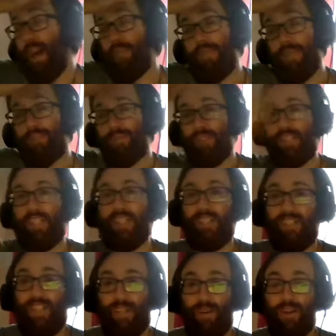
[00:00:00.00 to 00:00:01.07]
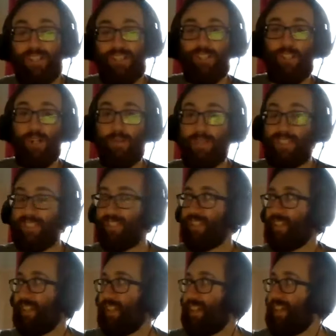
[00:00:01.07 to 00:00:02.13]
mean, for us normies,
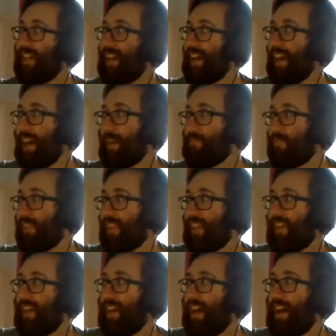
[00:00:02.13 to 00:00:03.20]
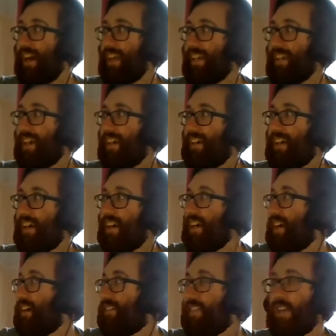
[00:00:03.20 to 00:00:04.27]
I
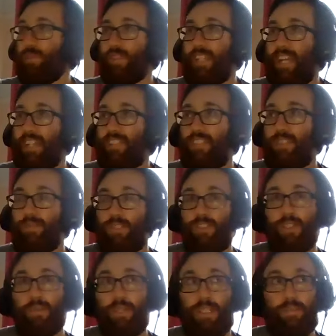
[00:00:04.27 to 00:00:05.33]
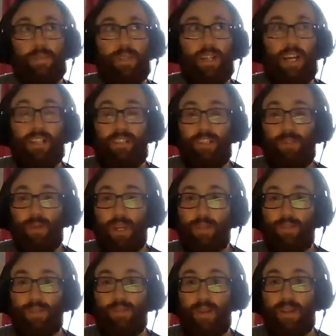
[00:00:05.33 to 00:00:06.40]
don't want to get into too much trouble here, but I do work
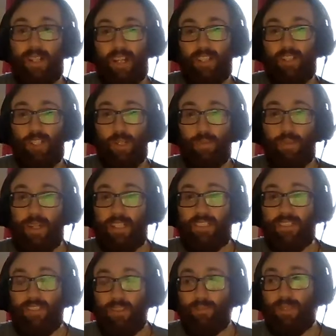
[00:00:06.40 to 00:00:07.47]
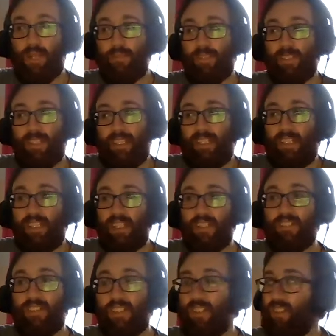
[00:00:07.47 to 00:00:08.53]
for a very large corporation, and sometimes I think,
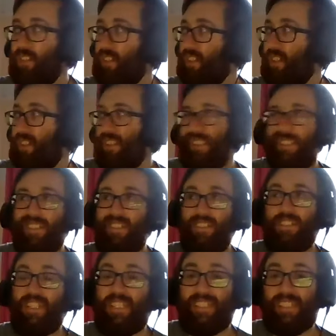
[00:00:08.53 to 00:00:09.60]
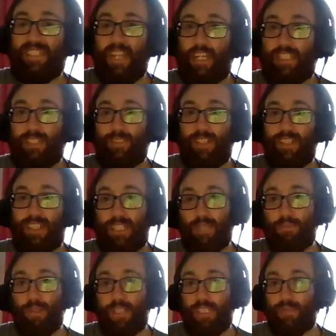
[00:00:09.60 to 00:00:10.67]
these executives don't need the
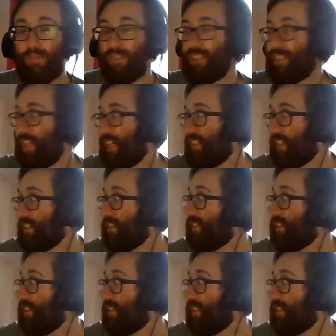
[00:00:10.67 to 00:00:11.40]
money as much as I do.